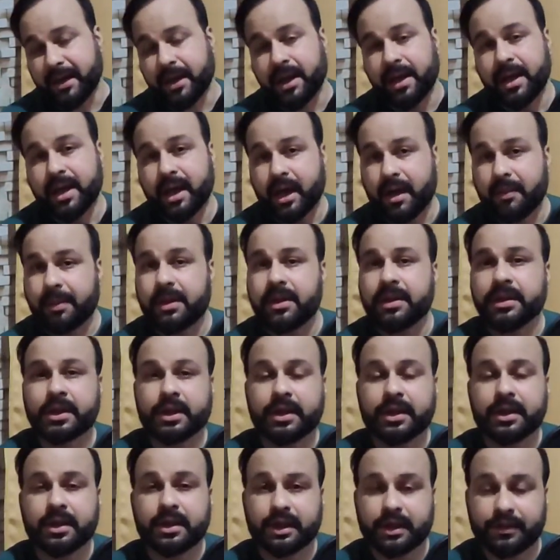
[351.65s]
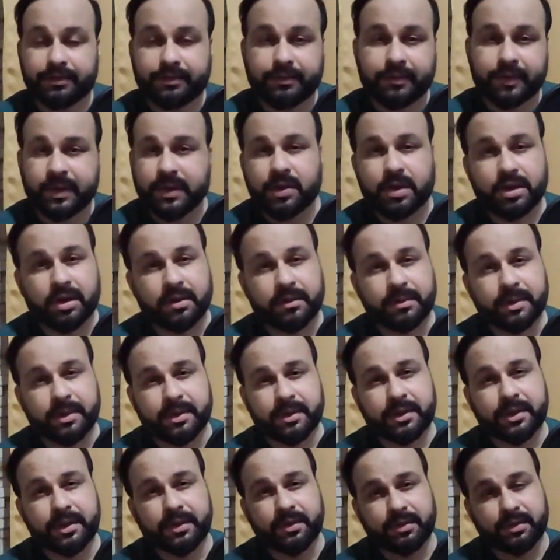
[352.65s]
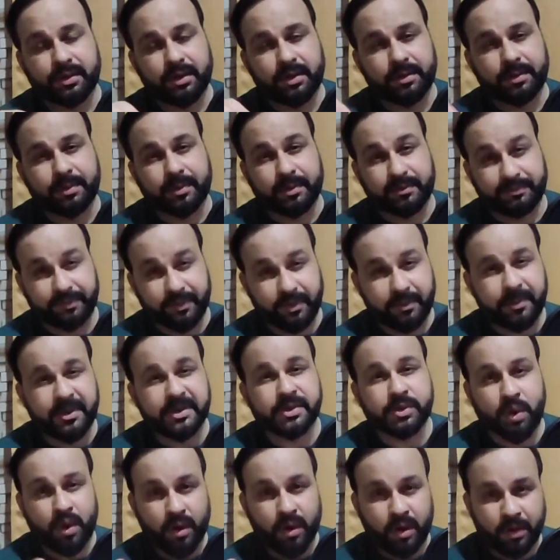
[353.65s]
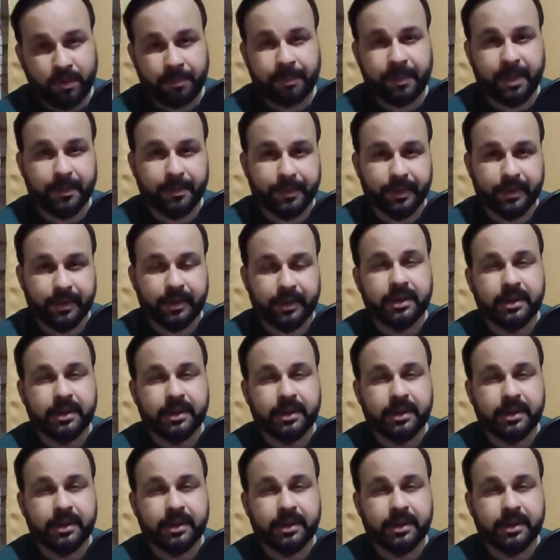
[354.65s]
I mean, if we talk about the overall performance on paper,